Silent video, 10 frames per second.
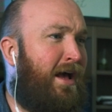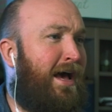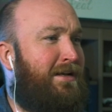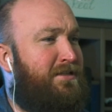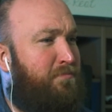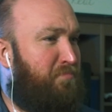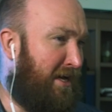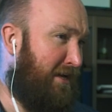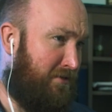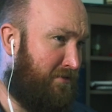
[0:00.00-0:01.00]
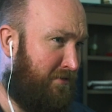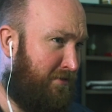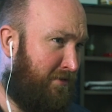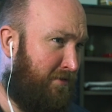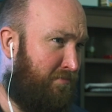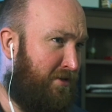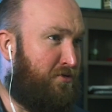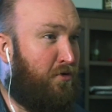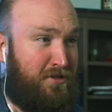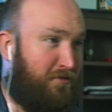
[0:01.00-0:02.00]
and yeah, it's a band, but
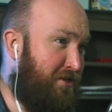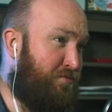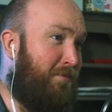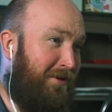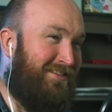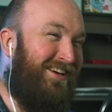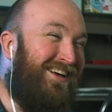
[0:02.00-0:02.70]
it's also this woman.